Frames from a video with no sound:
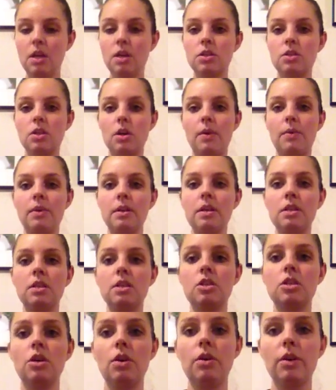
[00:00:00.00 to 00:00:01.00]
So I wanted to
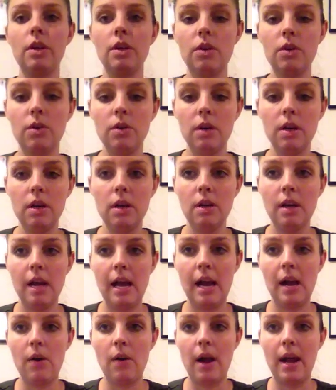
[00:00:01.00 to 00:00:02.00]
show you
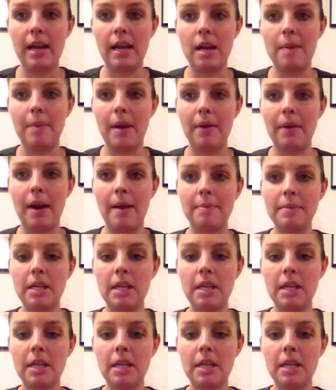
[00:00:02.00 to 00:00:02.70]
how I cut my wraps.